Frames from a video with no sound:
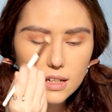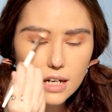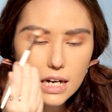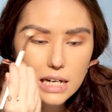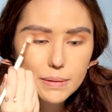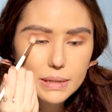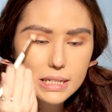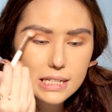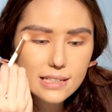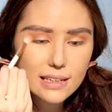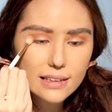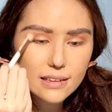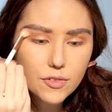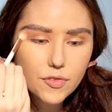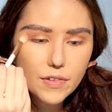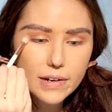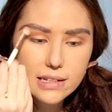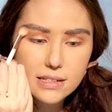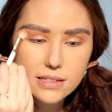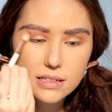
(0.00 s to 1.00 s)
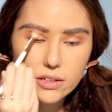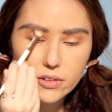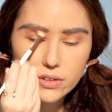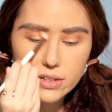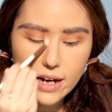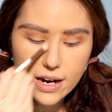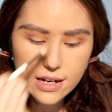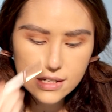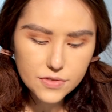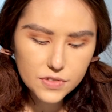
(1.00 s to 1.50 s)
I mean, it's nothing fancy on the
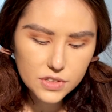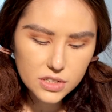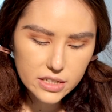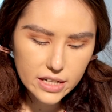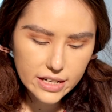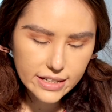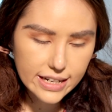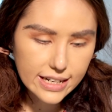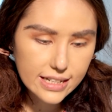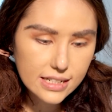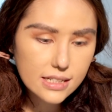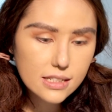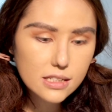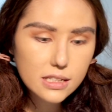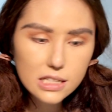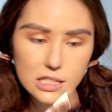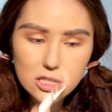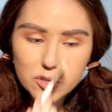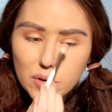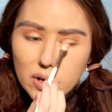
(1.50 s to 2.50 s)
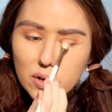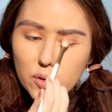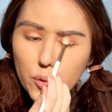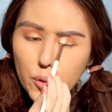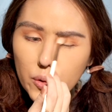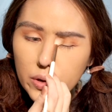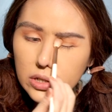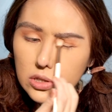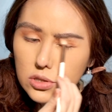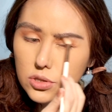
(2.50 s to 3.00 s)
eyes for today, guys, because you're
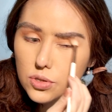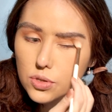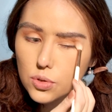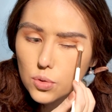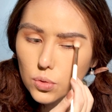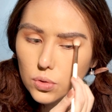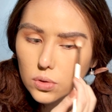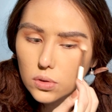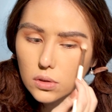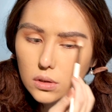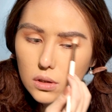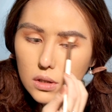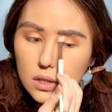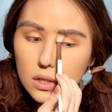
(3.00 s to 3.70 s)
going to school.